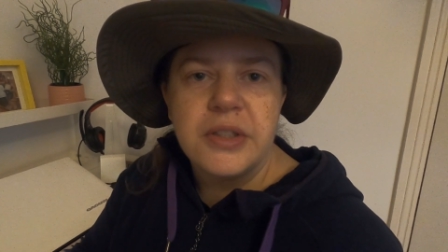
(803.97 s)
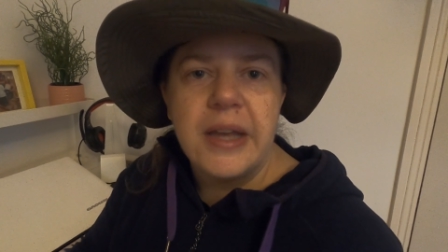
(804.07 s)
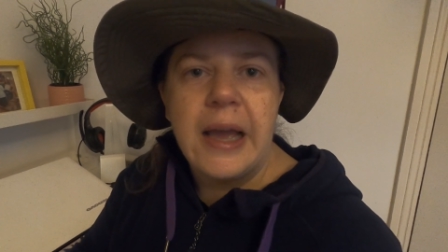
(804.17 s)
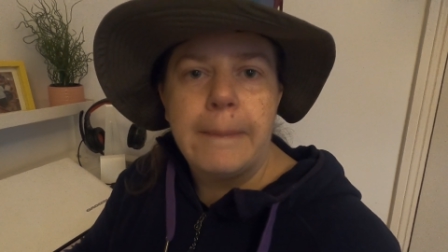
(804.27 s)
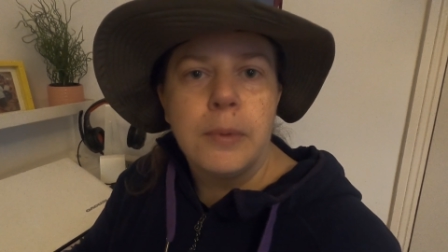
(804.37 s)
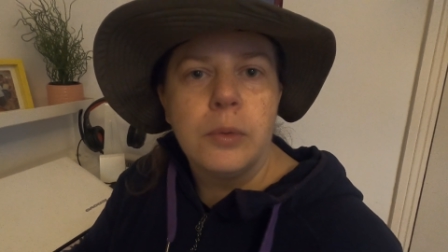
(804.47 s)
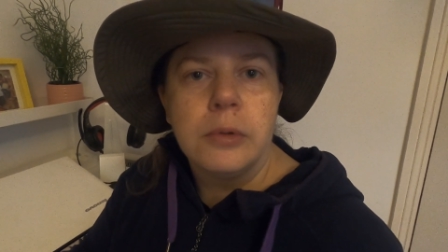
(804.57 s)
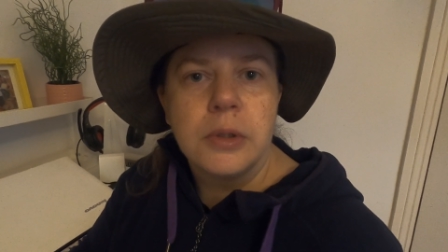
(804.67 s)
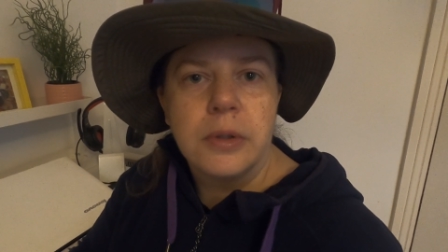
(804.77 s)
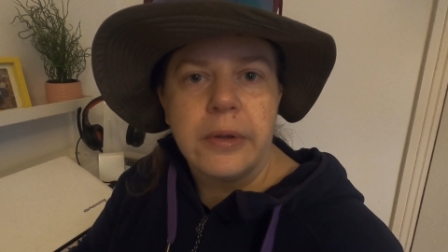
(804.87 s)
tap
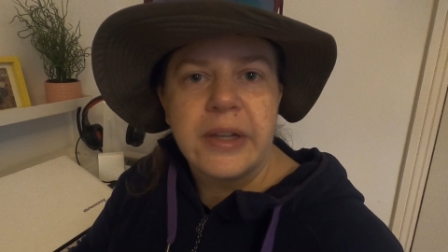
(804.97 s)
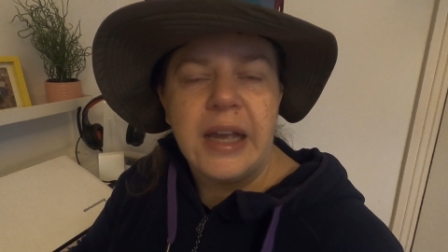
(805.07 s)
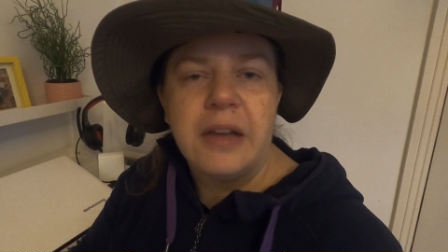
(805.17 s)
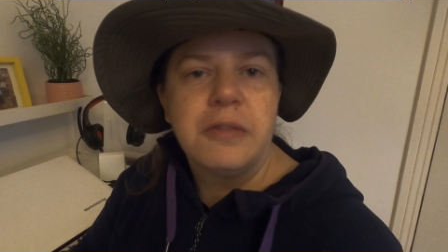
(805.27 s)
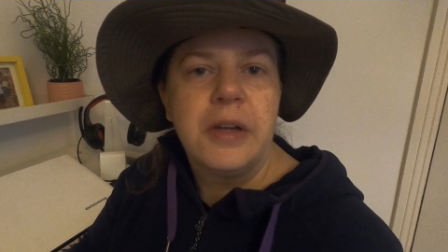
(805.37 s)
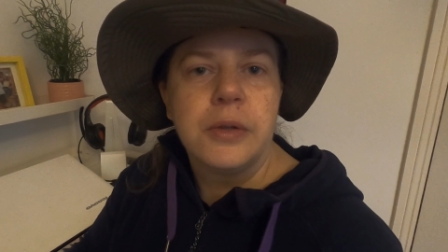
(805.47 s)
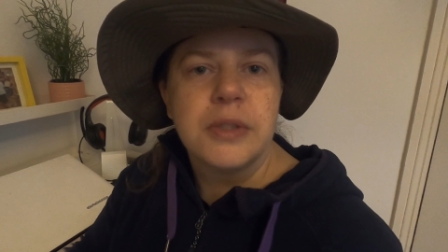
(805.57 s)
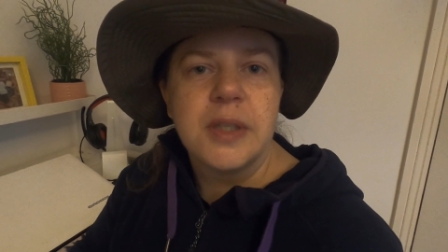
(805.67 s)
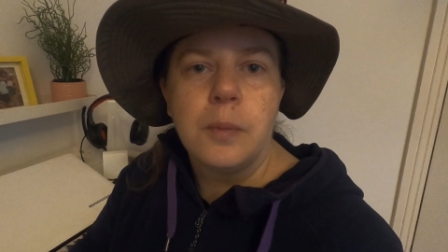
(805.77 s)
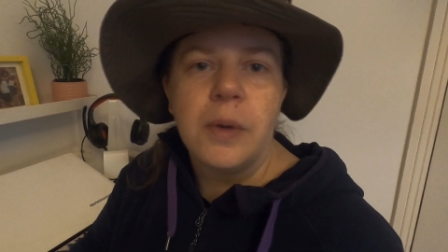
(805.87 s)
or a cafe or
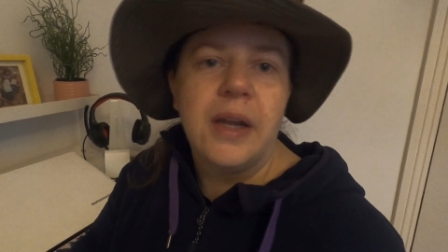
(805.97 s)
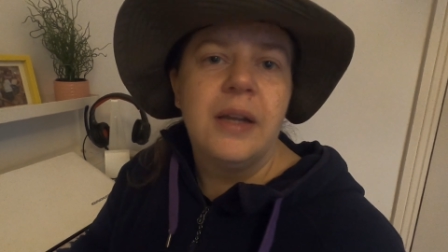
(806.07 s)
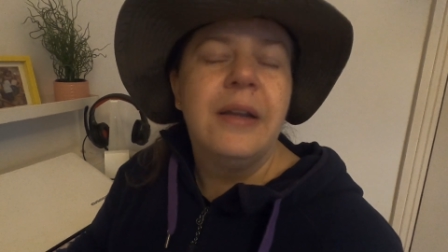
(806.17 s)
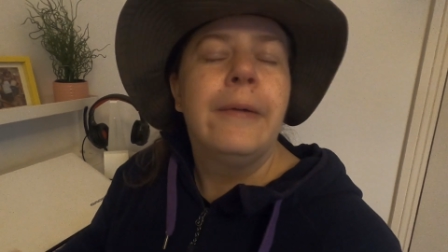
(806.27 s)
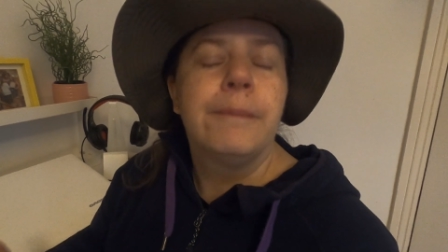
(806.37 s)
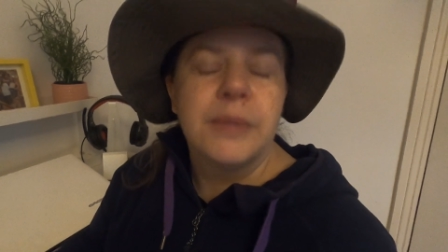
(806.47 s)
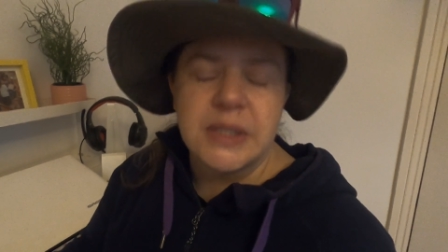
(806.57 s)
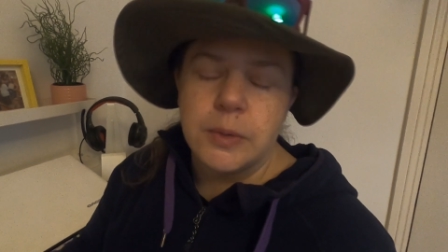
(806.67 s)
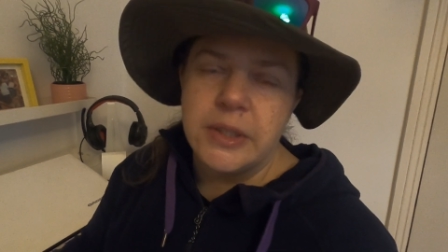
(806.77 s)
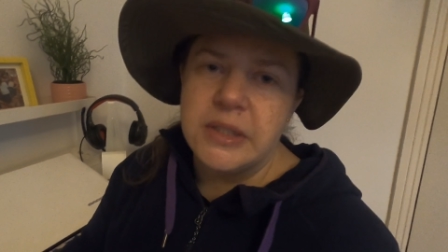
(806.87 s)
somewhere.
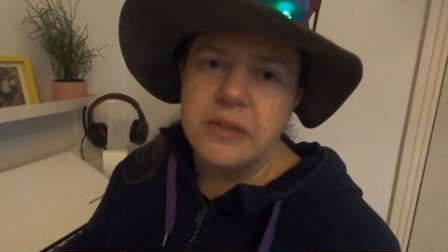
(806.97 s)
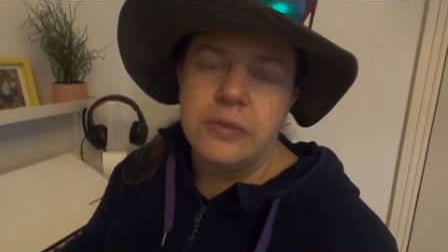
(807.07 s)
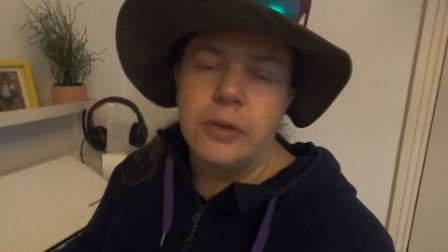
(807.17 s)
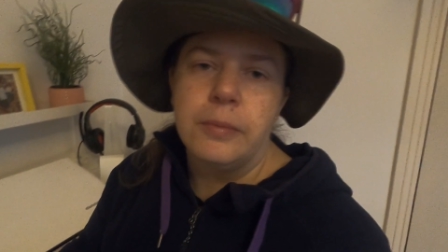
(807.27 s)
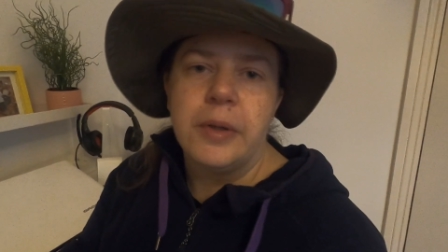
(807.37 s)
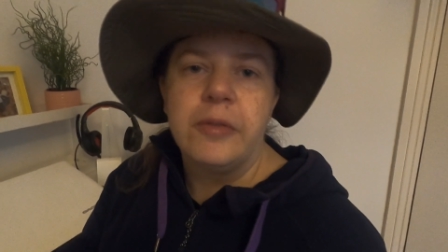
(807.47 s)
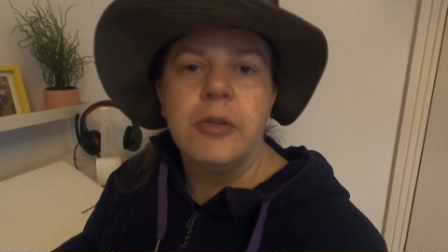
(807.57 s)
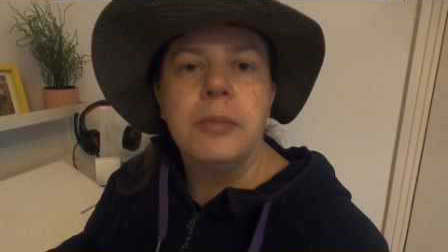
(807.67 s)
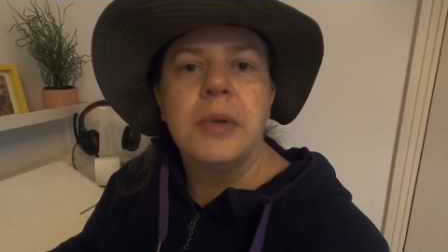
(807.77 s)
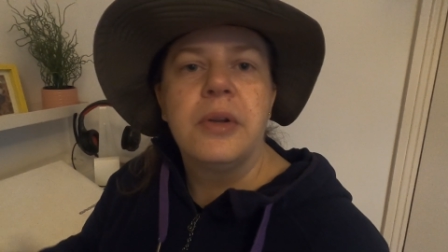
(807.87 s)
That's quite different. But if you're
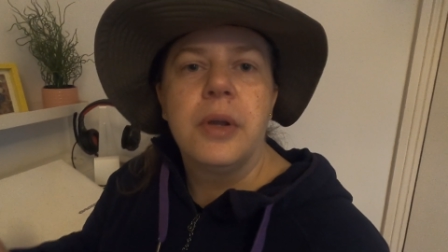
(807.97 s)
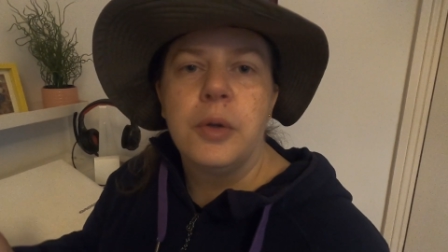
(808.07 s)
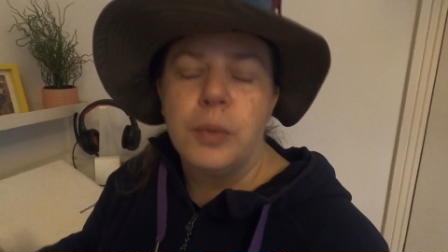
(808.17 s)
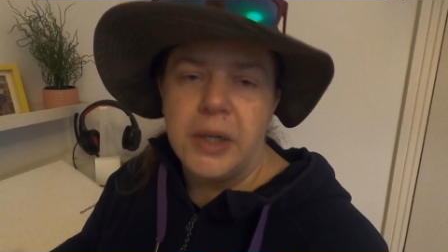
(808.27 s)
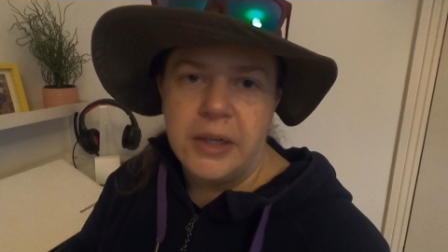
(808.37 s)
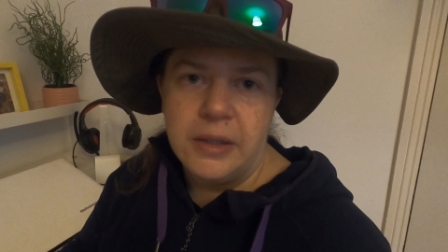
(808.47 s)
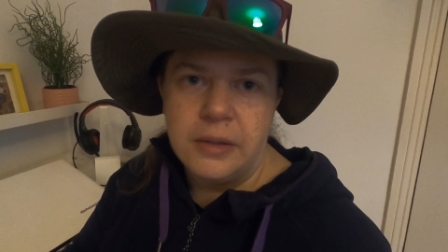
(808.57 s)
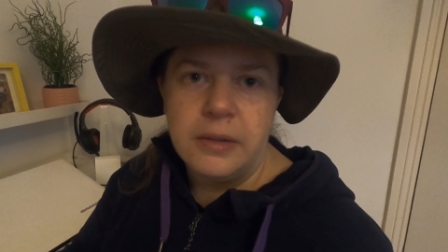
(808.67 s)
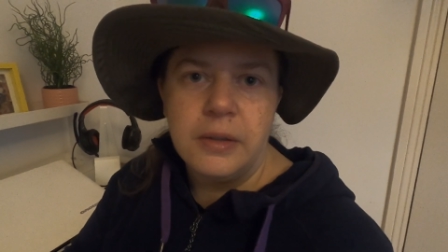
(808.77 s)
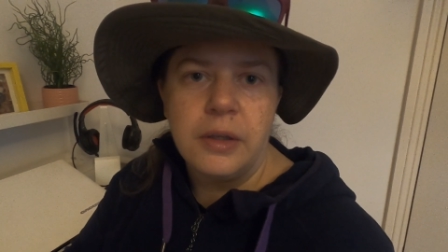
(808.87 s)
in the middle of nowhere,
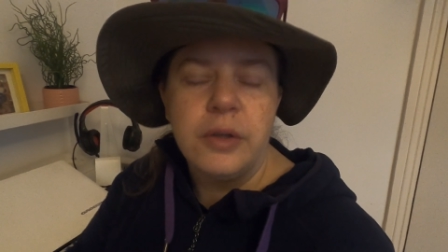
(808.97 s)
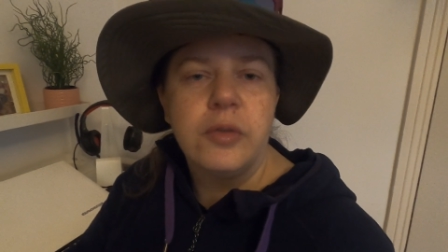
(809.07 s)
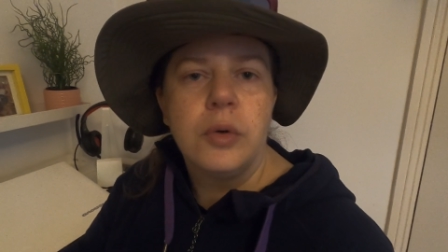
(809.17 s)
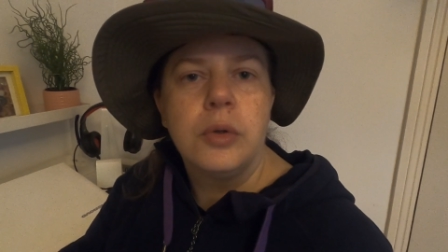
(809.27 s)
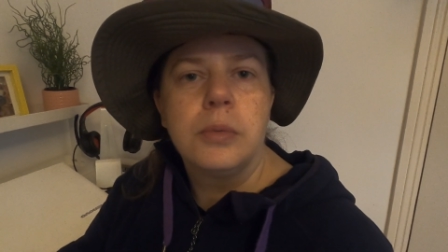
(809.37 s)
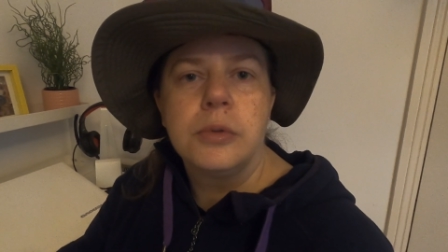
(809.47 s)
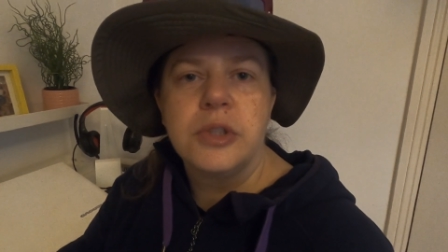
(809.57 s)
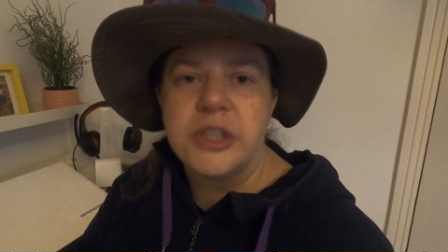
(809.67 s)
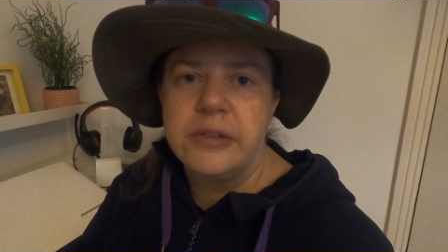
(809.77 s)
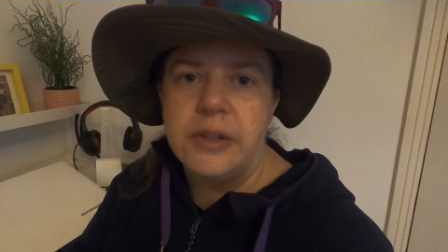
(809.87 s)
and you've got your
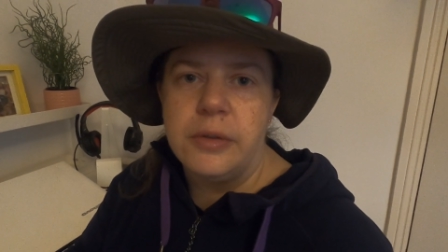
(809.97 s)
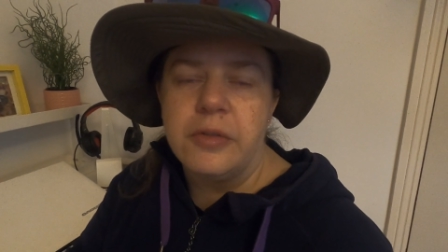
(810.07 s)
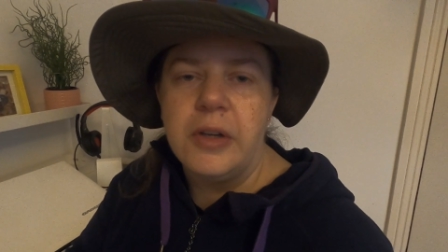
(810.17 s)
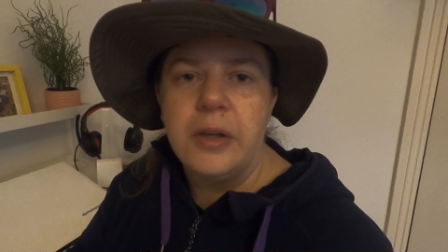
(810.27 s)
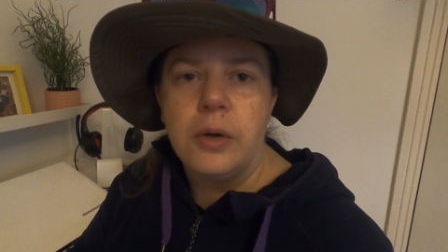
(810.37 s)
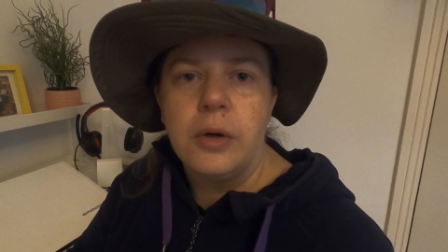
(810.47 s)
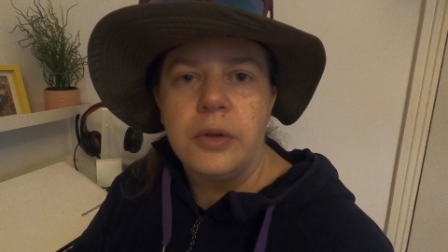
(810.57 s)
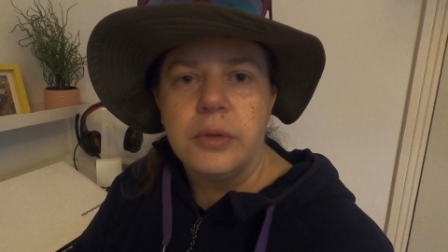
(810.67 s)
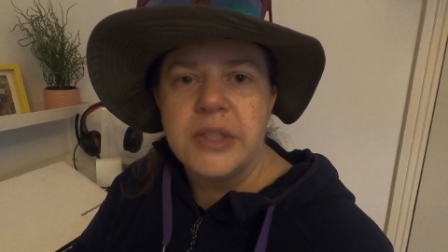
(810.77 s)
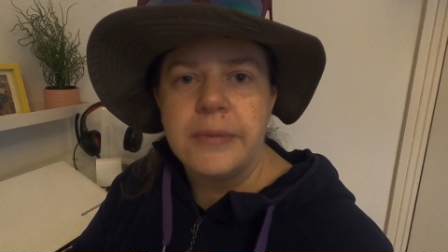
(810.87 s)
water and you're feeling hot
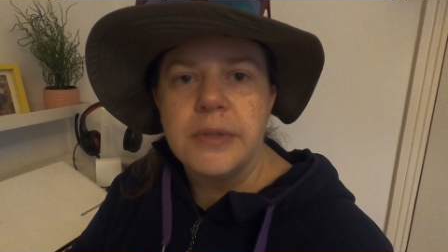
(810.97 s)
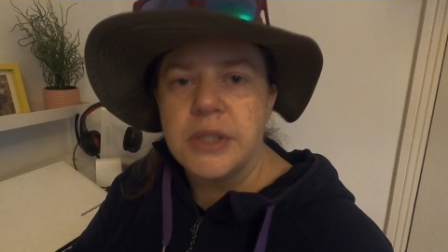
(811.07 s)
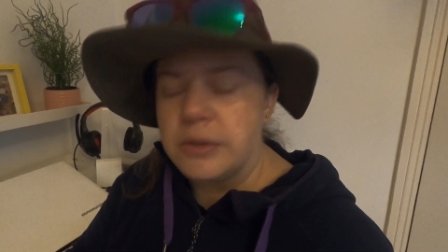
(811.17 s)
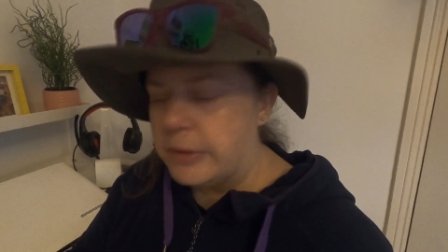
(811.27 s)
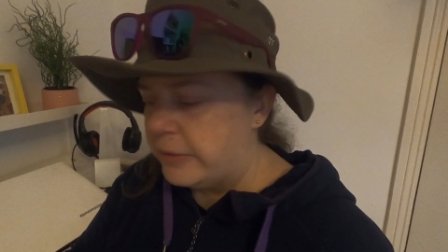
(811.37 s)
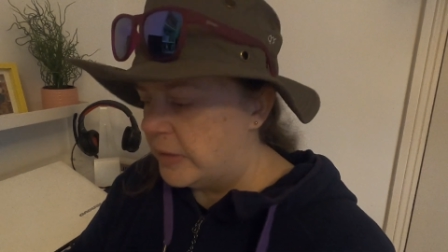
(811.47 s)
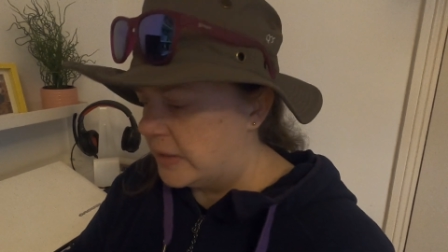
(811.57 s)
and you're tempted to of